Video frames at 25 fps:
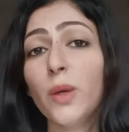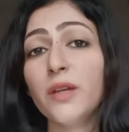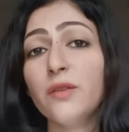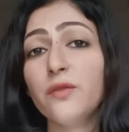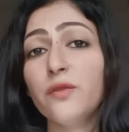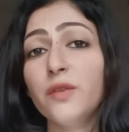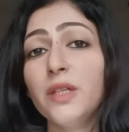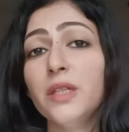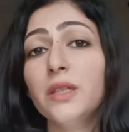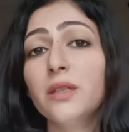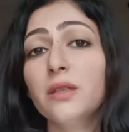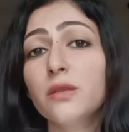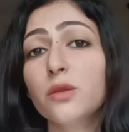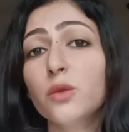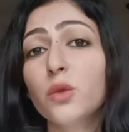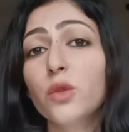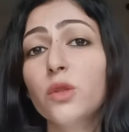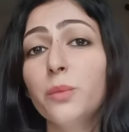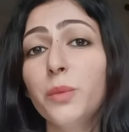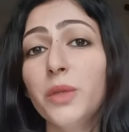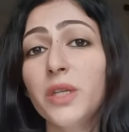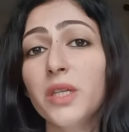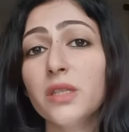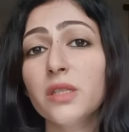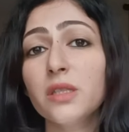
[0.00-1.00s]
I feel this
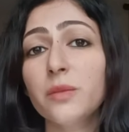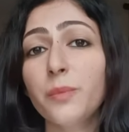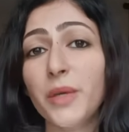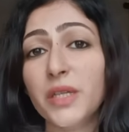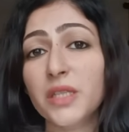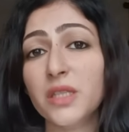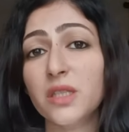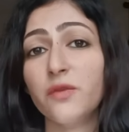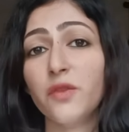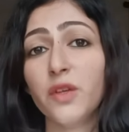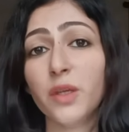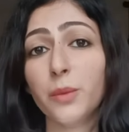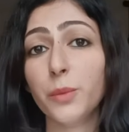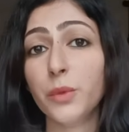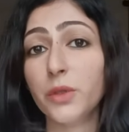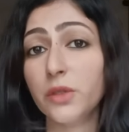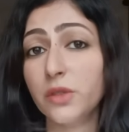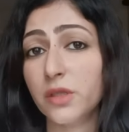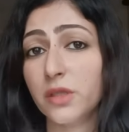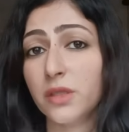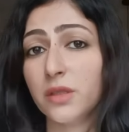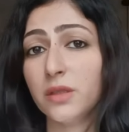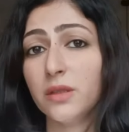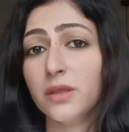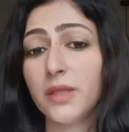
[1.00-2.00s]
could be a specific
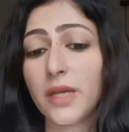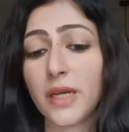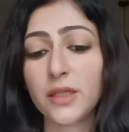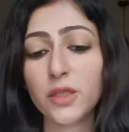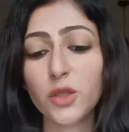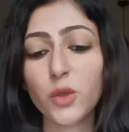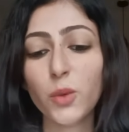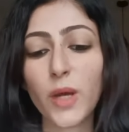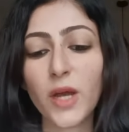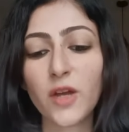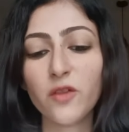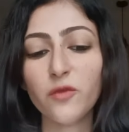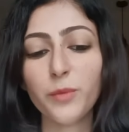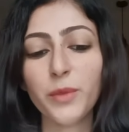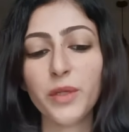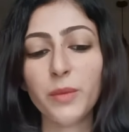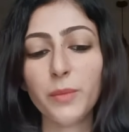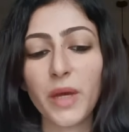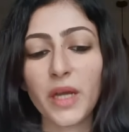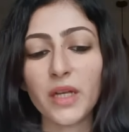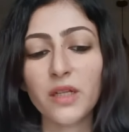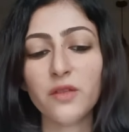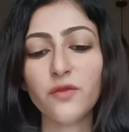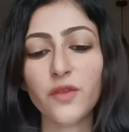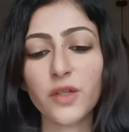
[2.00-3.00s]
person that you have been
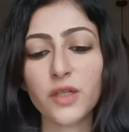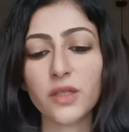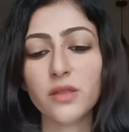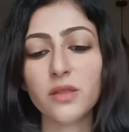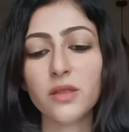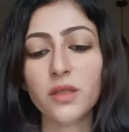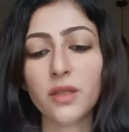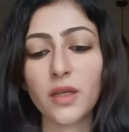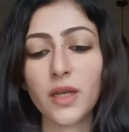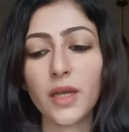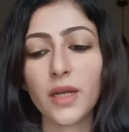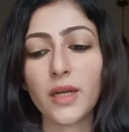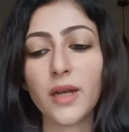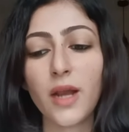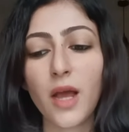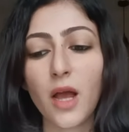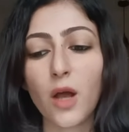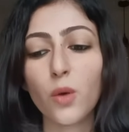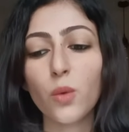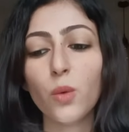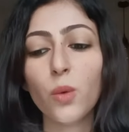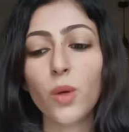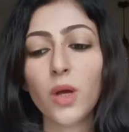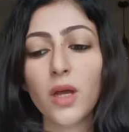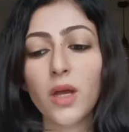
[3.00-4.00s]
manifesting. And
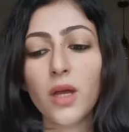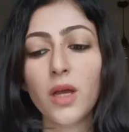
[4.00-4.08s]
now